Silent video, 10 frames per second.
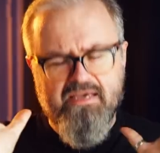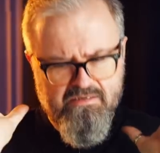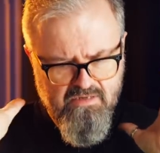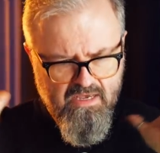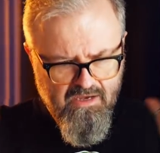
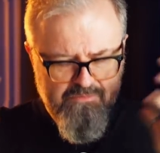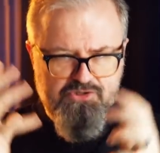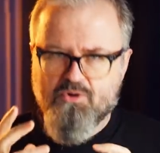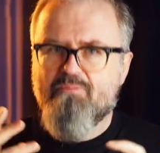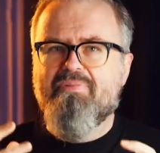and
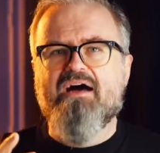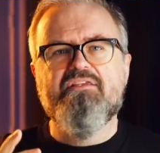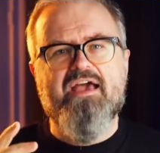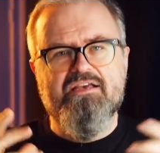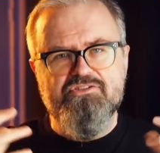absorb
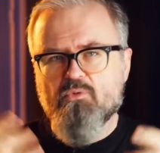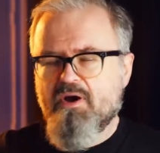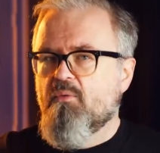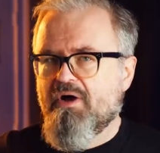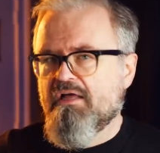podcasts
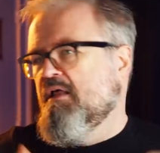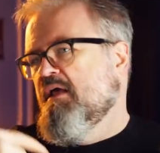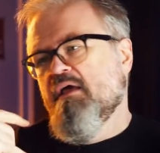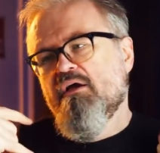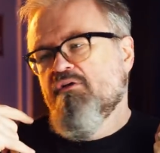quite well
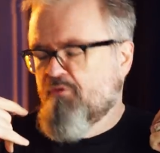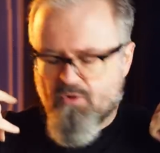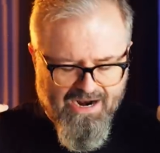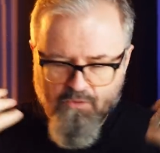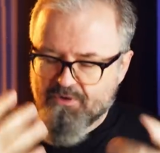
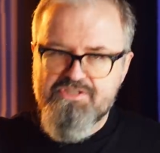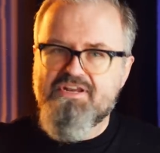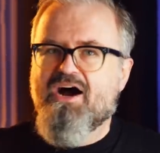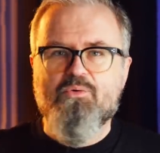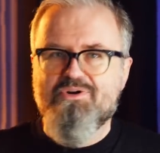for hours
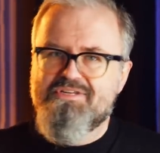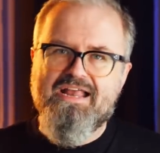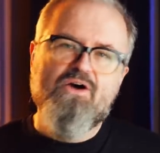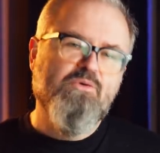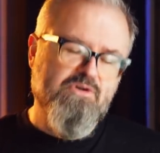and hours and
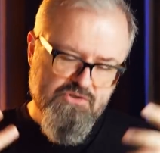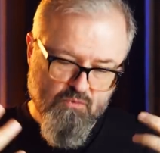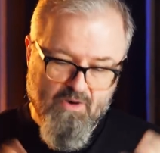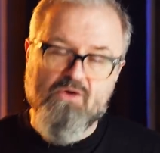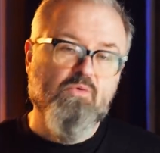hours
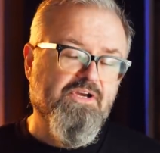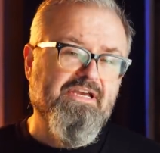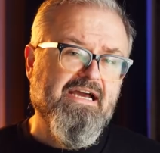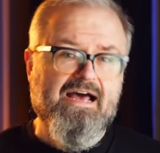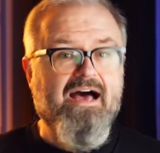while
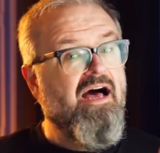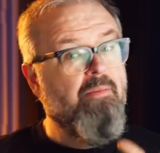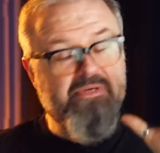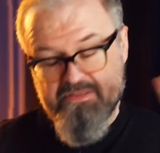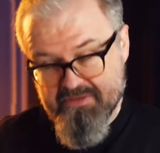working on a
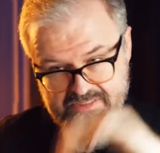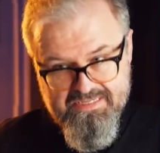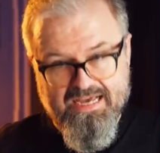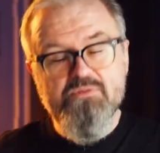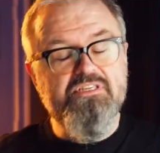hobby. The
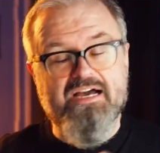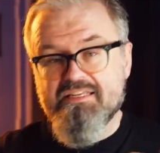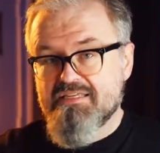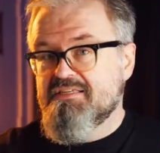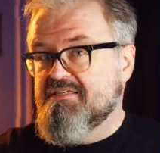
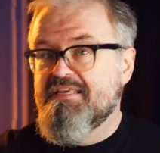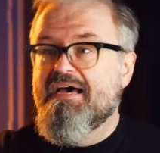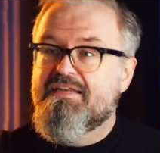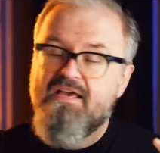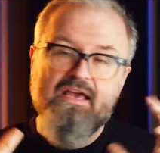downside is, is
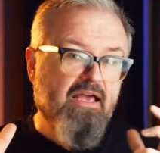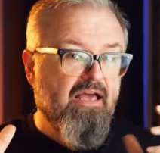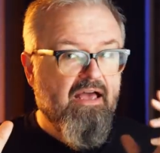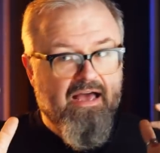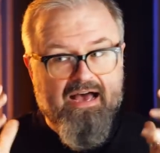that
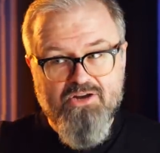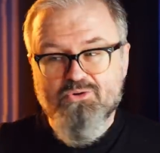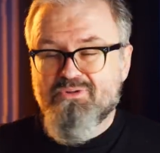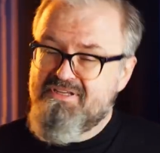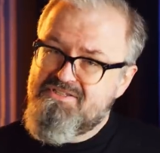I
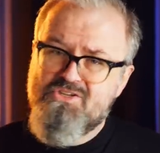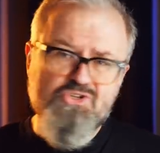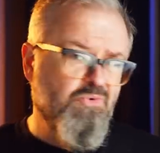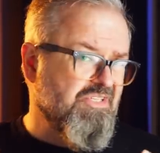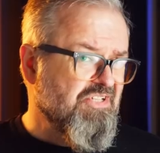don't listen
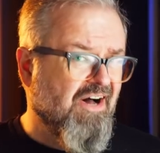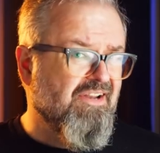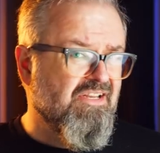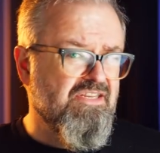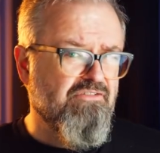to a
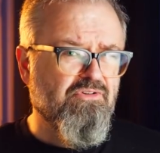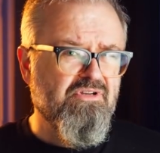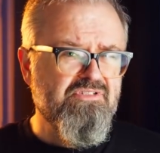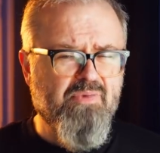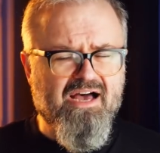ton of
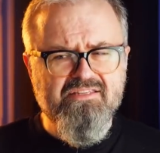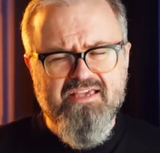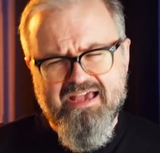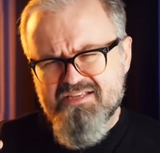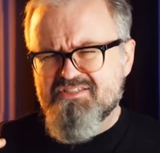different
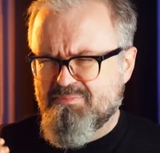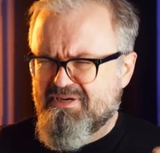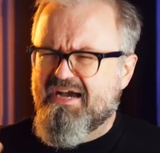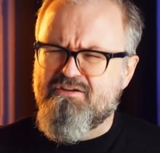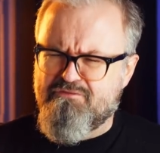podcasts. I'm
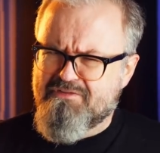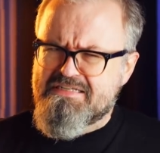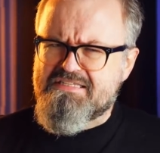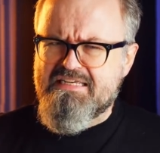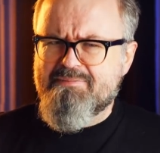kind of
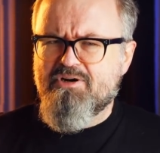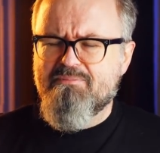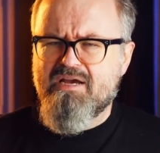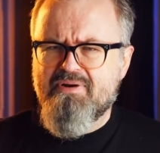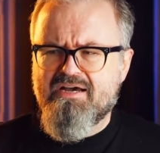fussy about
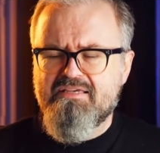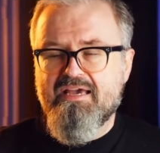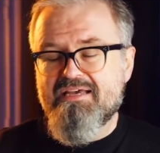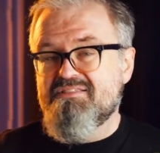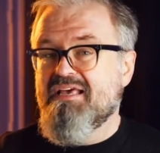my
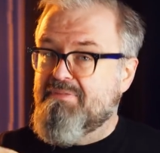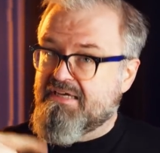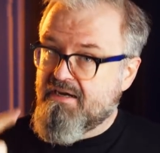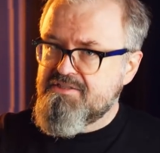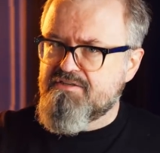podcasts. And
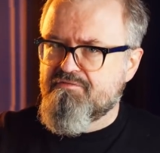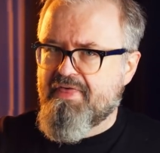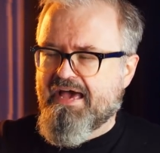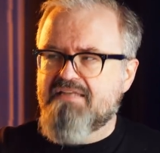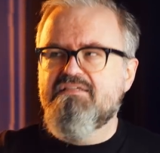because of
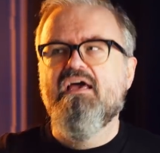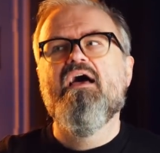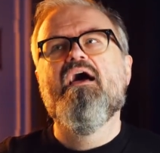that,